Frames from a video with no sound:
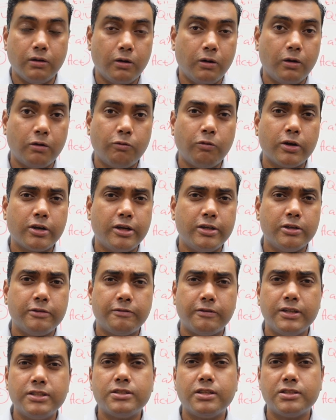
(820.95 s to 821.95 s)
on what kind
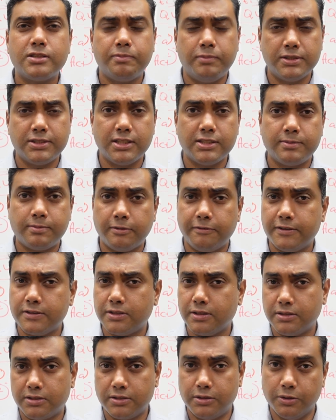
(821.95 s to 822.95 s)
of research business
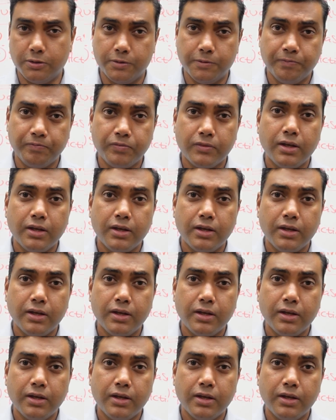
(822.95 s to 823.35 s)
professors do.